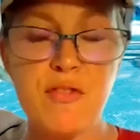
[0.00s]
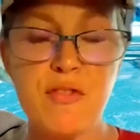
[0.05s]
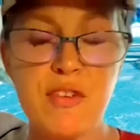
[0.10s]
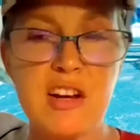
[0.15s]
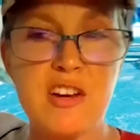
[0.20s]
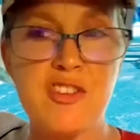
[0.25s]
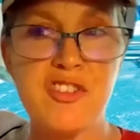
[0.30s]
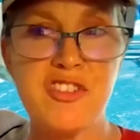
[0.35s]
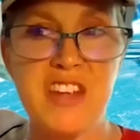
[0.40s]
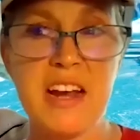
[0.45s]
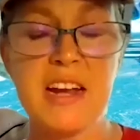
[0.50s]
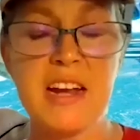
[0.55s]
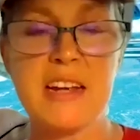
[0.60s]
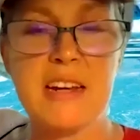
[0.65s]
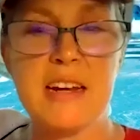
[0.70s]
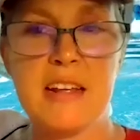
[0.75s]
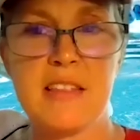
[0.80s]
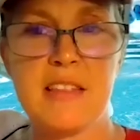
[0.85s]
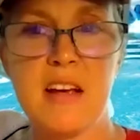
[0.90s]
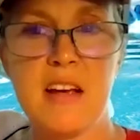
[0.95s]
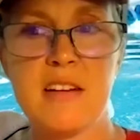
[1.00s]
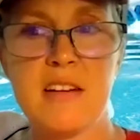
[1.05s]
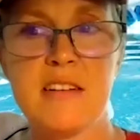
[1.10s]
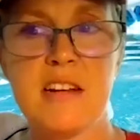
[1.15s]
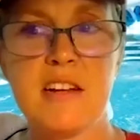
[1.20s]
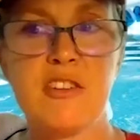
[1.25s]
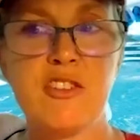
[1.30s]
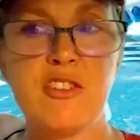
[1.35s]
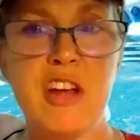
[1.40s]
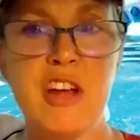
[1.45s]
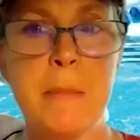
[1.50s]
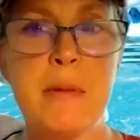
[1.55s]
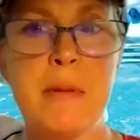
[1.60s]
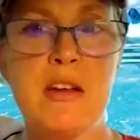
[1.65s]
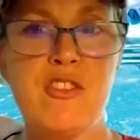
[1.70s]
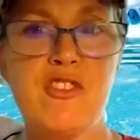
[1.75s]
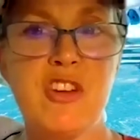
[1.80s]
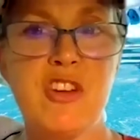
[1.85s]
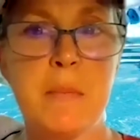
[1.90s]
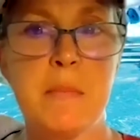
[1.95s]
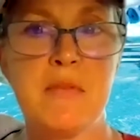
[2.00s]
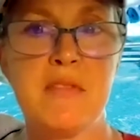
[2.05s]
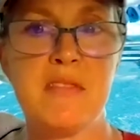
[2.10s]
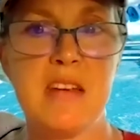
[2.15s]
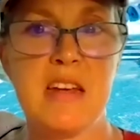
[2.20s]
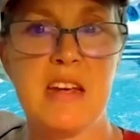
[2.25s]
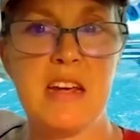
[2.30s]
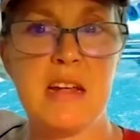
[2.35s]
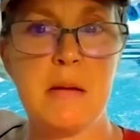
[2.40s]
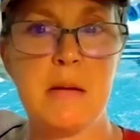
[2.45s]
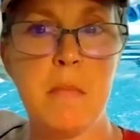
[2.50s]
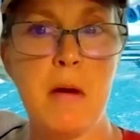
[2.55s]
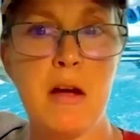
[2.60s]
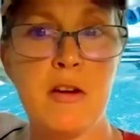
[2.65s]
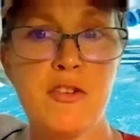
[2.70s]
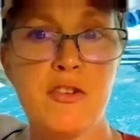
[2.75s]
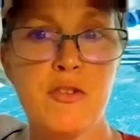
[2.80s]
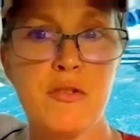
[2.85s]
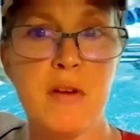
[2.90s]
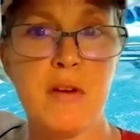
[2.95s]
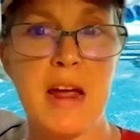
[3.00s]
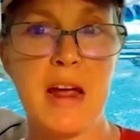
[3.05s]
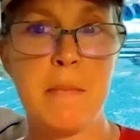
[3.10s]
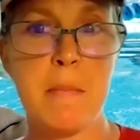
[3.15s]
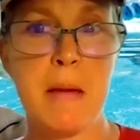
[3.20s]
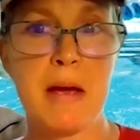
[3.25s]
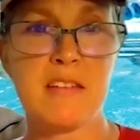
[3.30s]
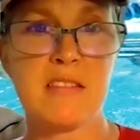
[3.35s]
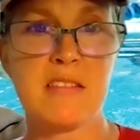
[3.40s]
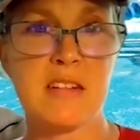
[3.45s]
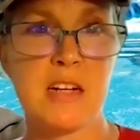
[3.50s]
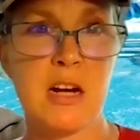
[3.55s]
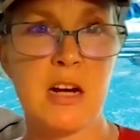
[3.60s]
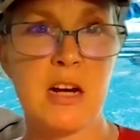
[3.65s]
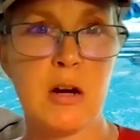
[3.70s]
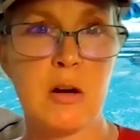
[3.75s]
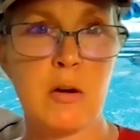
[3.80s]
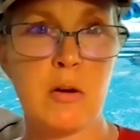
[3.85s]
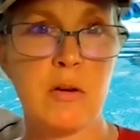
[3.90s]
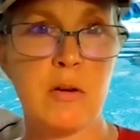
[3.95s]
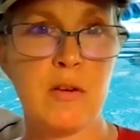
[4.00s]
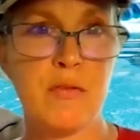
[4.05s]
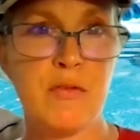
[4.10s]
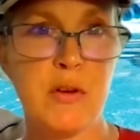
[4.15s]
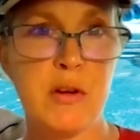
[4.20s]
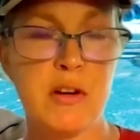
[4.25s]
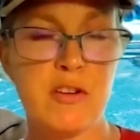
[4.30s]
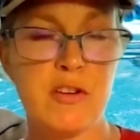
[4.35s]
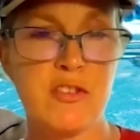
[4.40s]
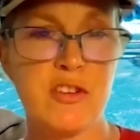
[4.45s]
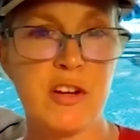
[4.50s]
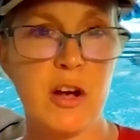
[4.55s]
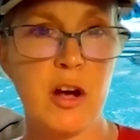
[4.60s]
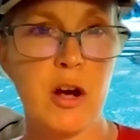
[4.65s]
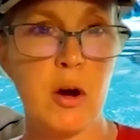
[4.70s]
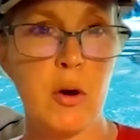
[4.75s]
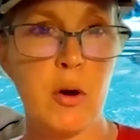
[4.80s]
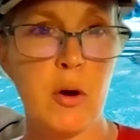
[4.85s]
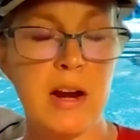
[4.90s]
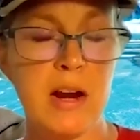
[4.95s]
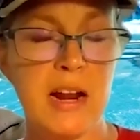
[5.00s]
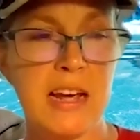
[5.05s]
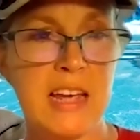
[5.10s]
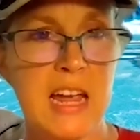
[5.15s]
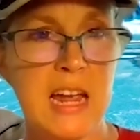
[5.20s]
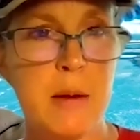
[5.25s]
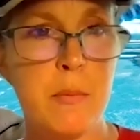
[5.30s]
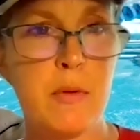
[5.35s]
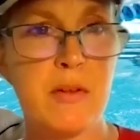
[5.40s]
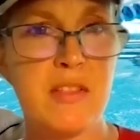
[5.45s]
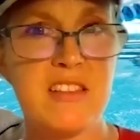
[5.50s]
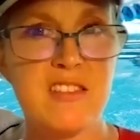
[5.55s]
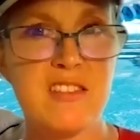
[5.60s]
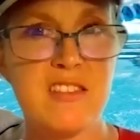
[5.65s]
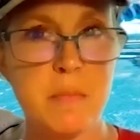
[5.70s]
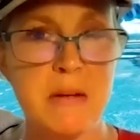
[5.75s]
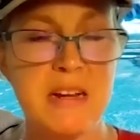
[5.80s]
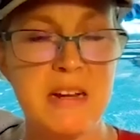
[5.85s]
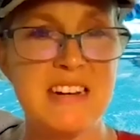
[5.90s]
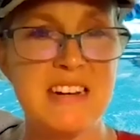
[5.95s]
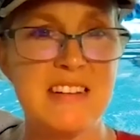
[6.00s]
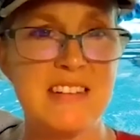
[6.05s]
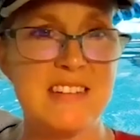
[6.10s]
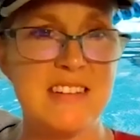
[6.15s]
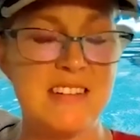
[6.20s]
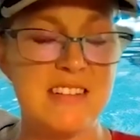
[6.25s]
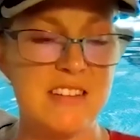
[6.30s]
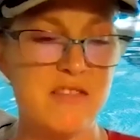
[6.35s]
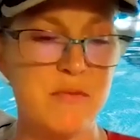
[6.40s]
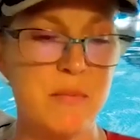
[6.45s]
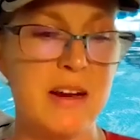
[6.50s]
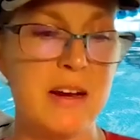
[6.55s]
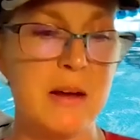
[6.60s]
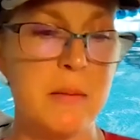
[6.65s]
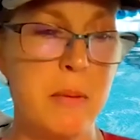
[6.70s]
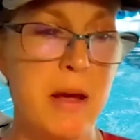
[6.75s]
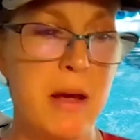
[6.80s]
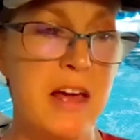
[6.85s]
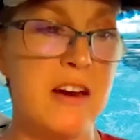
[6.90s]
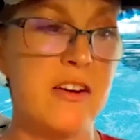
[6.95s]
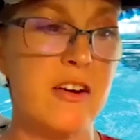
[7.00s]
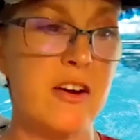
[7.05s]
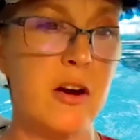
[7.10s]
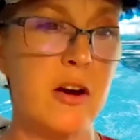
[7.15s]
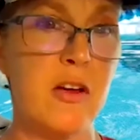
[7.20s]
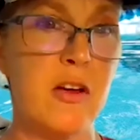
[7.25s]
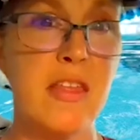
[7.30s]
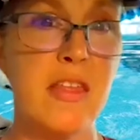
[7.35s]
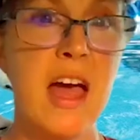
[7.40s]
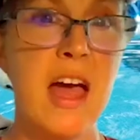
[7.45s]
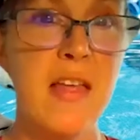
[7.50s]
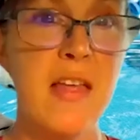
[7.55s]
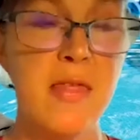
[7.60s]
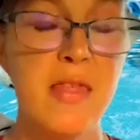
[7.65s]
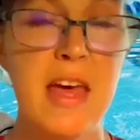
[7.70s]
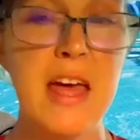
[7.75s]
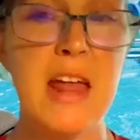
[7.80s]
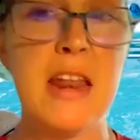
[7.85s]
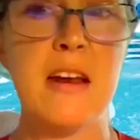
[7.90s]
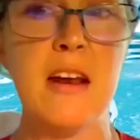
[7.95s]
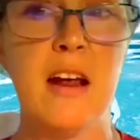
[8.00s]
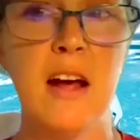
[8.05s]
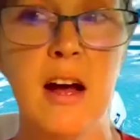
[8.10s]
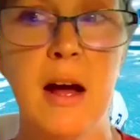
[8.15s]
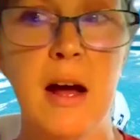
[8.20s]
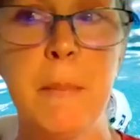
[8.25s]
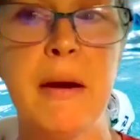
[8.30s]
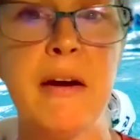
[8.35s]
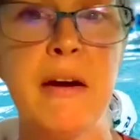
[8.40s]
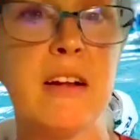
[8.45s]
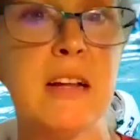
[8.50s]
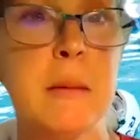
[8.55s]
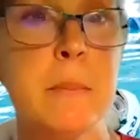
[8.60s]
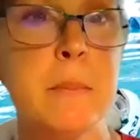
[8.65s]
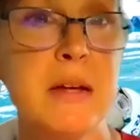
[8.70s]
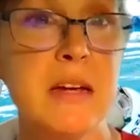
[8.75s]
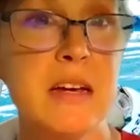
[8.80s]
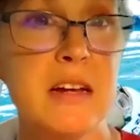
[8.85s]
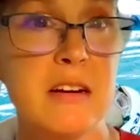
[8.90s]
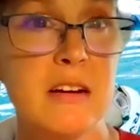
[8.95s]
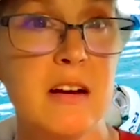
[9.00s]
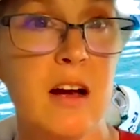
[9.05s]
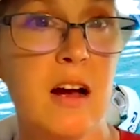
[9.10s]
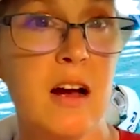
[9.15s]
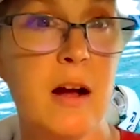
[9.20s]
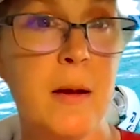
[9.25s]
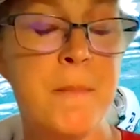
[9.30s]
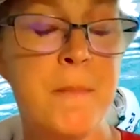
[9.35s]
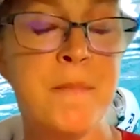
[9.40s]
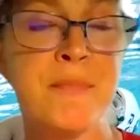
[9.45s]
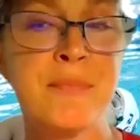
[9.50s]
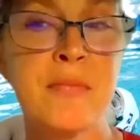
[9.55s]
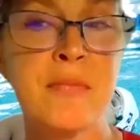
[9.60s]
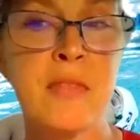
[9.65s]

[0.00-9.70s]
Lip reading: finished second at the Continental Championships in Monterrey, Mexico a few years ago, and I came within spitting distance of my competitor and then Paralympian